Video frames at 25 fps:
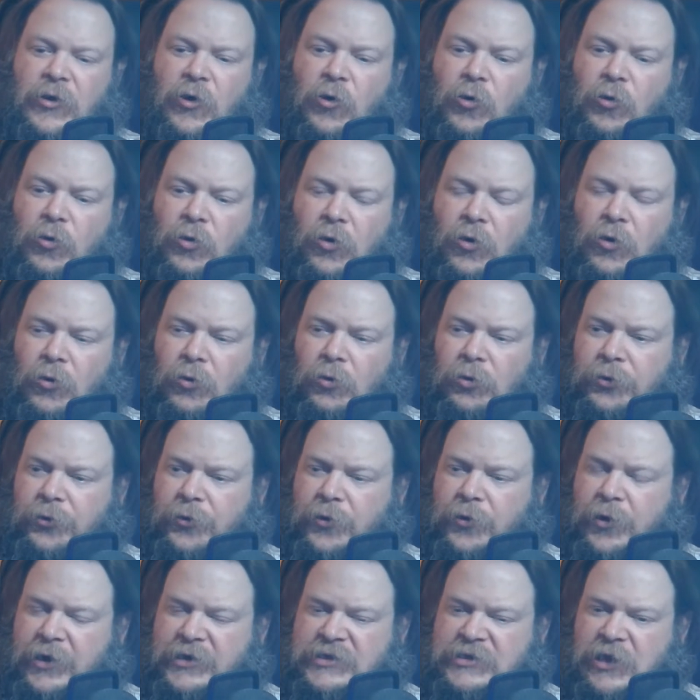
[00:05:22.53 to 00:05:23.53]

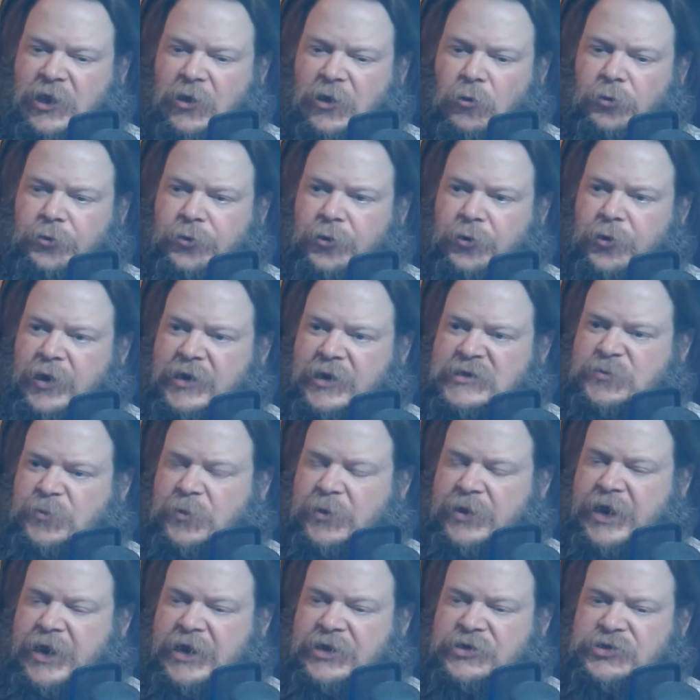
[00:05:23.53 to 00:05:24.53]
older
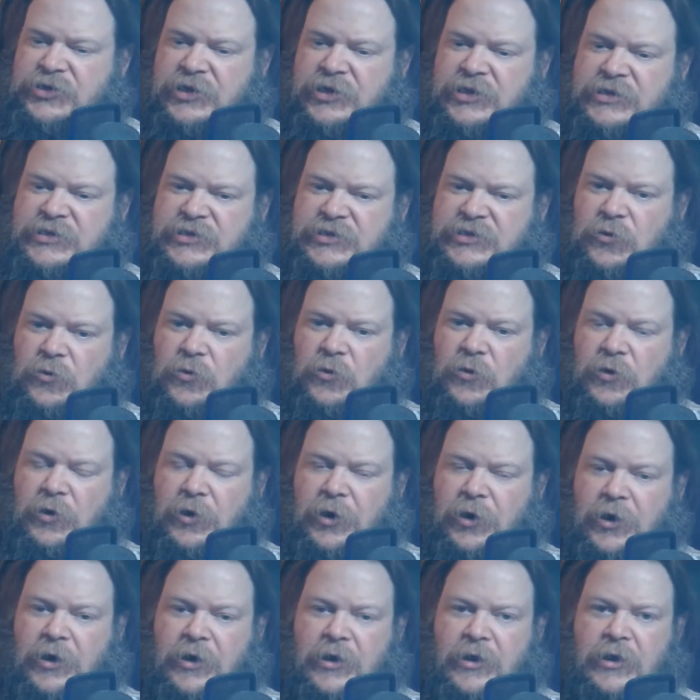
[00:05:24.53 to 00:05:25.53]
explanations
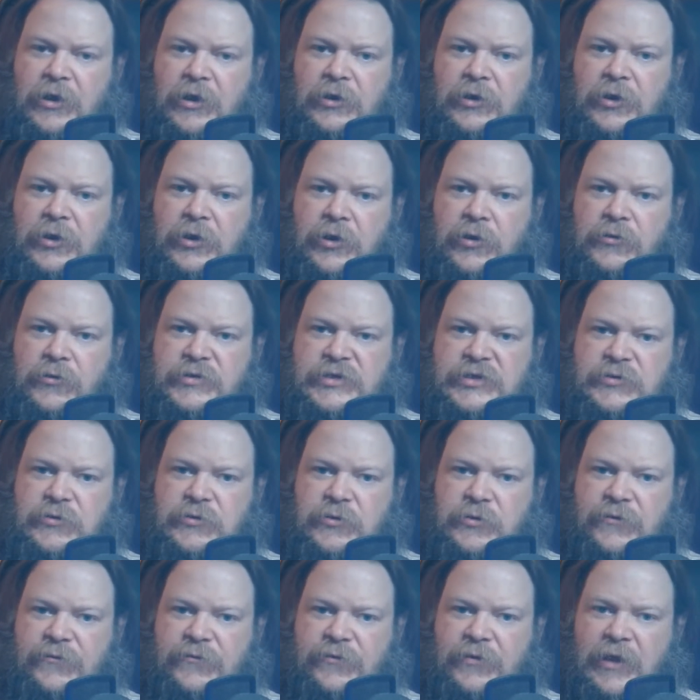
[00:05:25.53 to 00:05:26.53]
or,
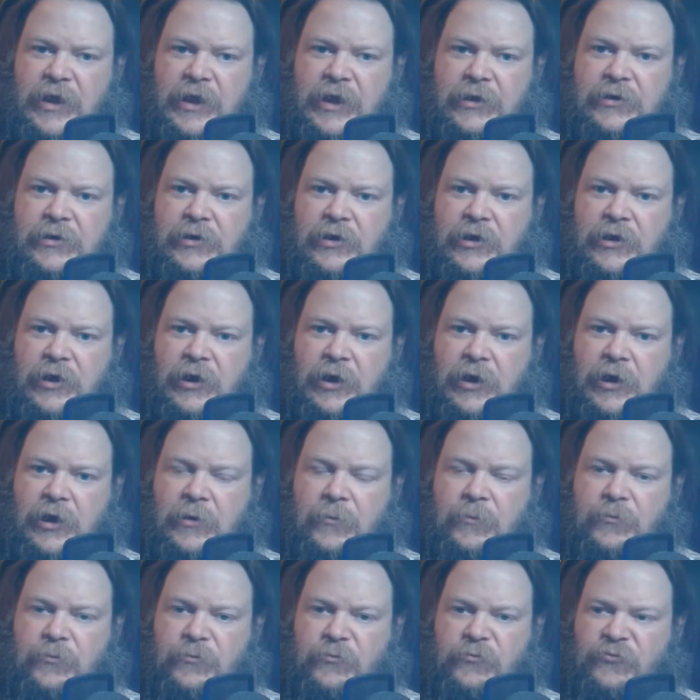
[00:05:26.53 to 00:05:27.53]
sort of like
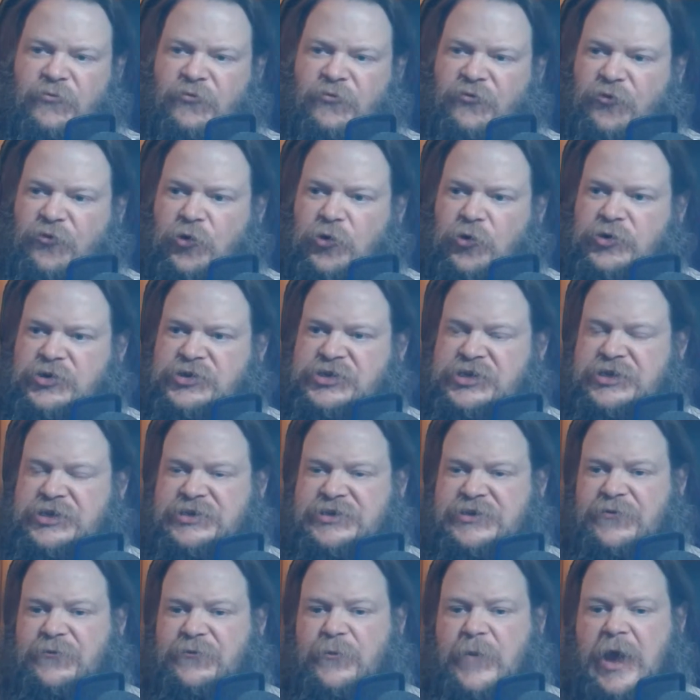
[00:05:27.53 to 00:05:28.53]

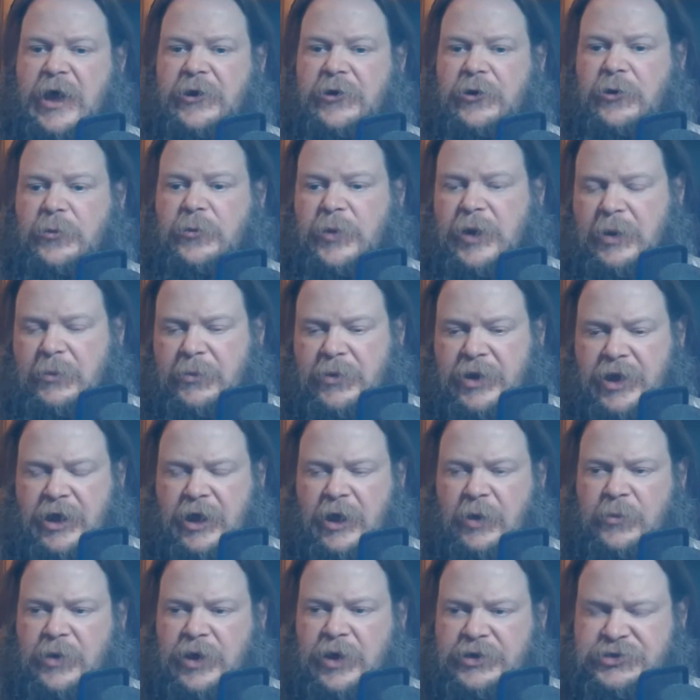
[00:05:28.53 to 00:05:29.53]
versions of matter, but
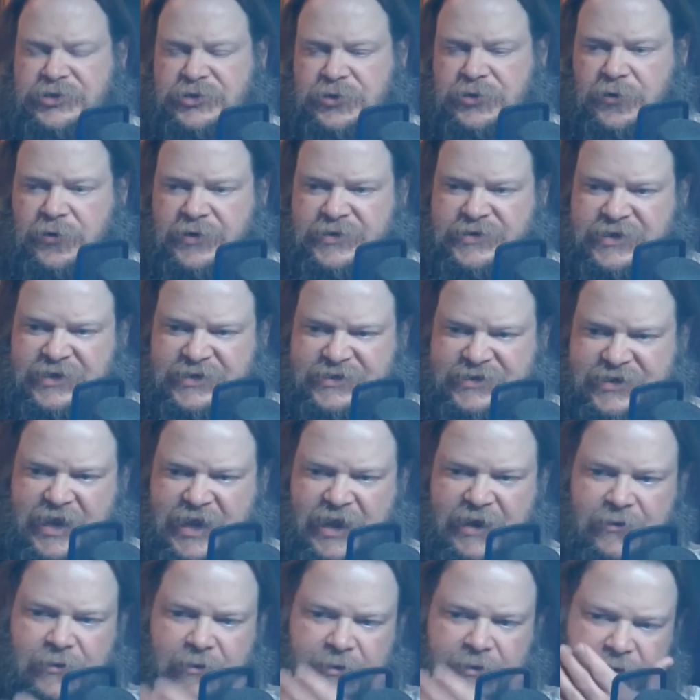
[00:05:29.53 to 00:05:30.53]
I'm not sure it's
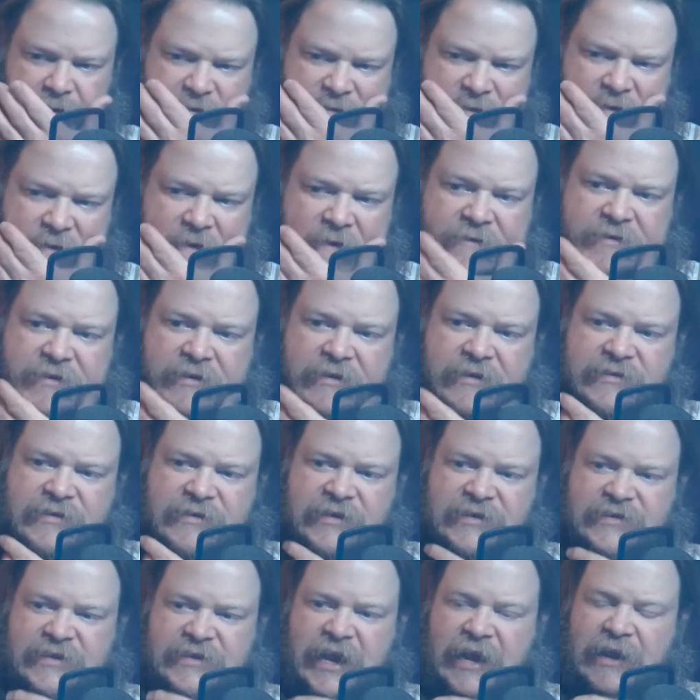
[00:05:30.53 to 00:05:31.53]
exactly it's
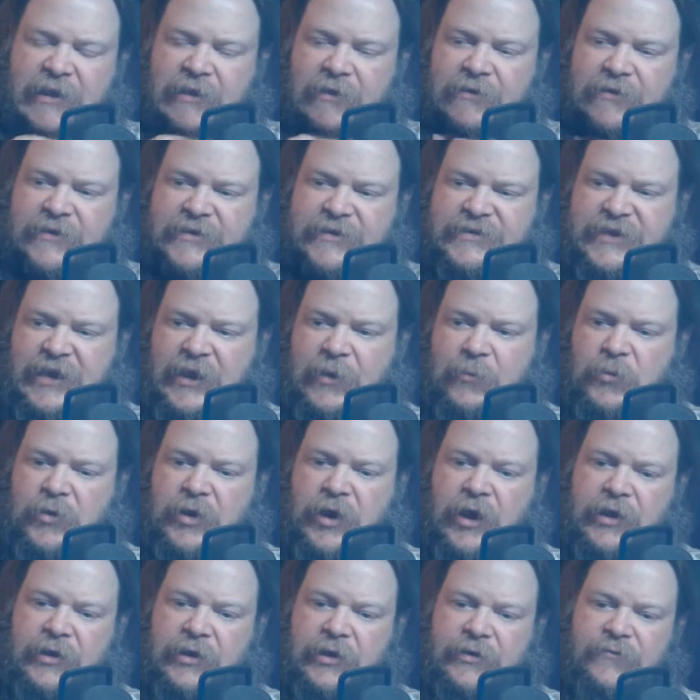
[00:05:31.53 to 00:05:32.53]
exactly the same
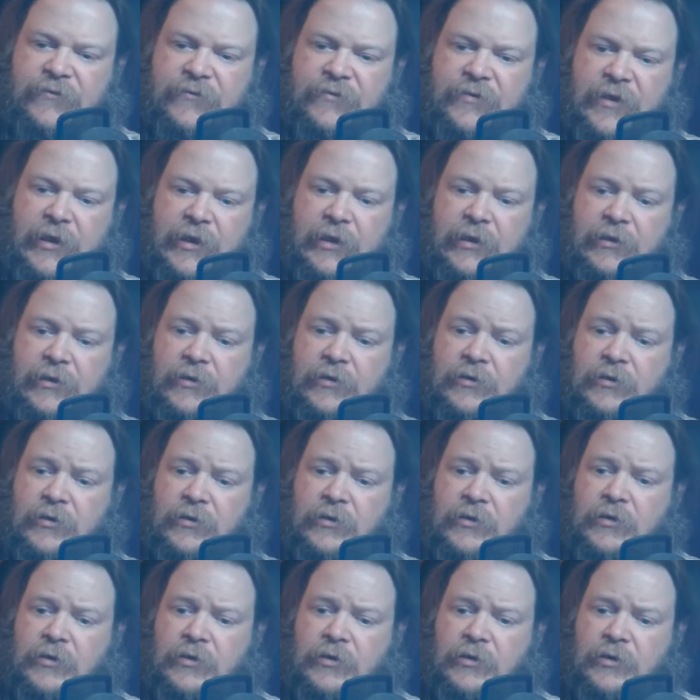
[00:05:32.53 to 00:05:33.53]
kind of thing.
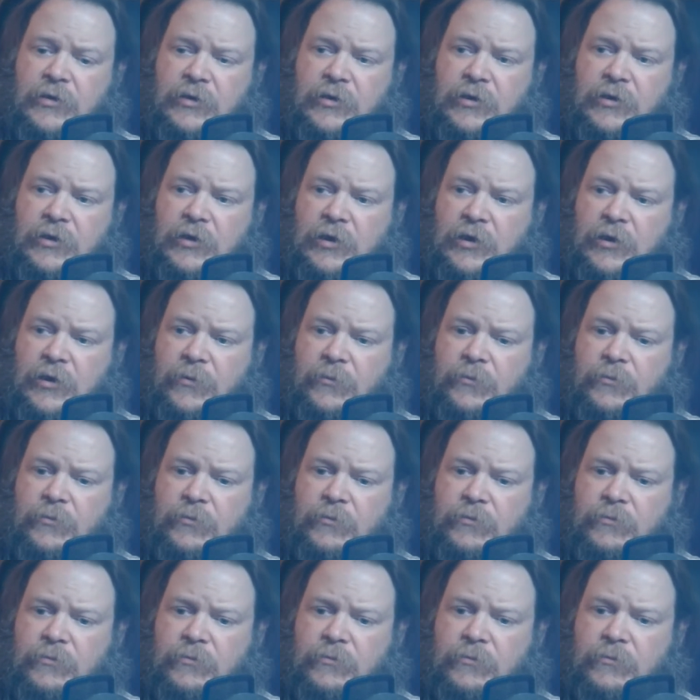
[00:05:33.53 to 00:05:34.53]
Um,